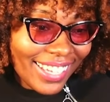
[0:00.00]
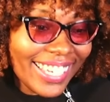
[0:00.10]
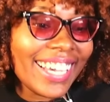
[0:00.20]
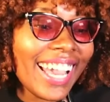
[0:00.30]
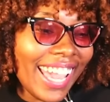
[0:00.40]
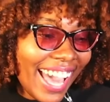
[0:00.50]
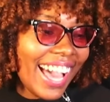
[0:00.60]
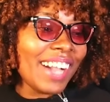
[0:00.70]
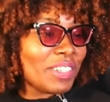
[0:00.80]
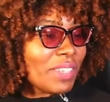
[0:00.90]
Yeah,
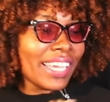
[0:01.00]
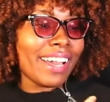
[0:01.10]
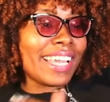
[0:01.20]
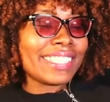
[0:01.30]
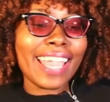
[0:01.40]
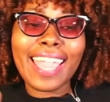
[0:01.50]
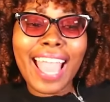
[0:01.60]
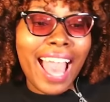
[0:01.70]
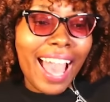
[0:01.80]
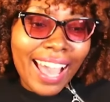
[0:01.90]
AI. I was like, y'all, that's
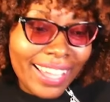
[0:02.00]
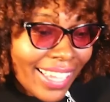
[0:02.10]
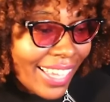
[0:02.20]
AI.